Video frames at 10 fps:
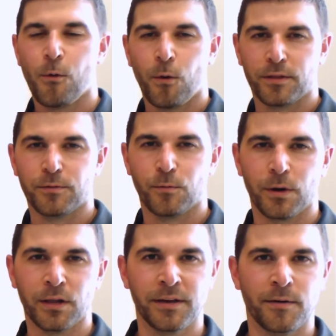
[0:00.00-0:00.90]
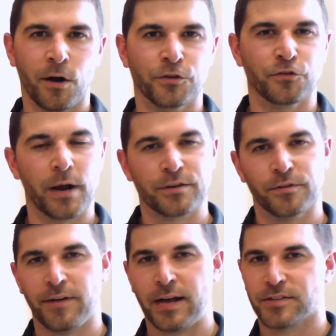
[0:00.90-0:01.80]
what really our director
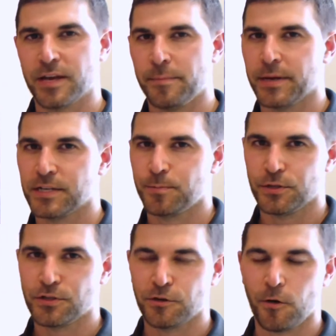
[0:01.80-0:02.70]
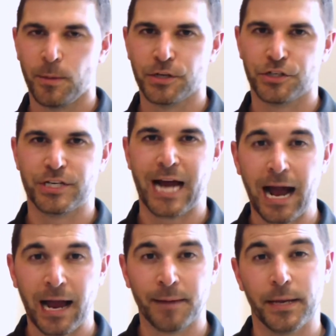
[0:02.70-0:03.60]
of housekeeping has put so much
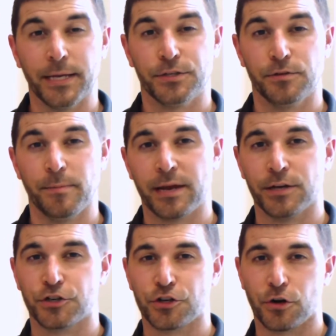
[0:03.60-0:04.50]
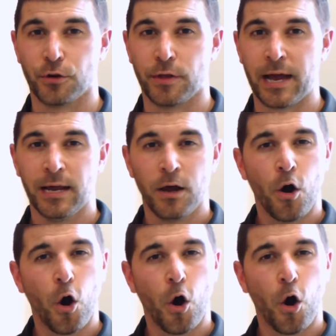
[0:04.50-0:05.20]
time into making sure that